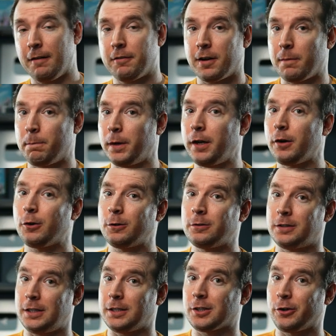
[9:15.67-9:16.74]
I've got a pretty cool
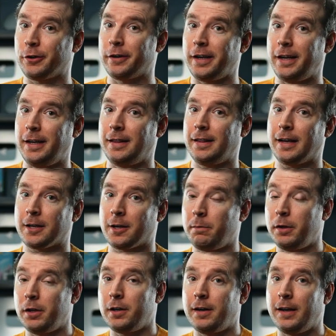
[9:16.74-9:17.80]
Discord in that
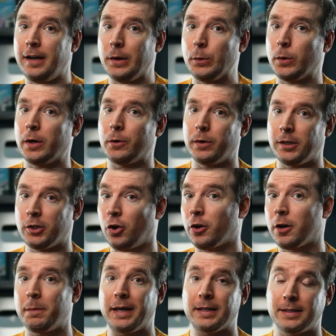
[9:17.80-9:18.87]
community where we
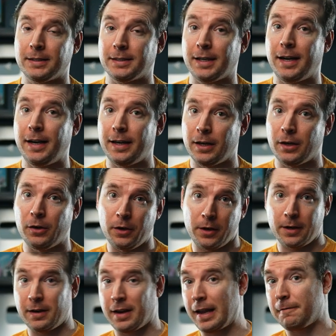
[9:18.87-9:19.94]
talk about design. You
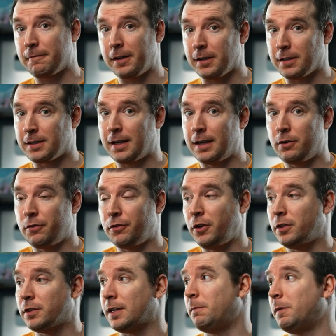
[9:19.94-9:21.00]
can get free design
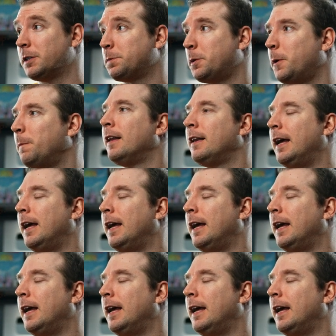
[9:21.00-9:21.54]
reviews and much more.